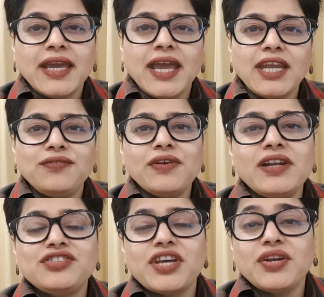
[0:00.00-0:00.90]
it
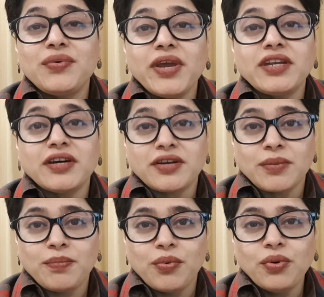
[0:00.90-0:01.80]
generate a
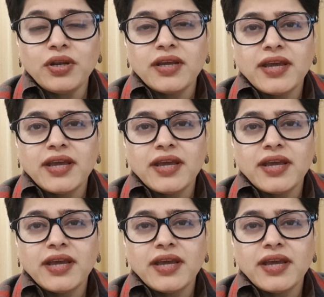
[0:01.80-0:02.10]
report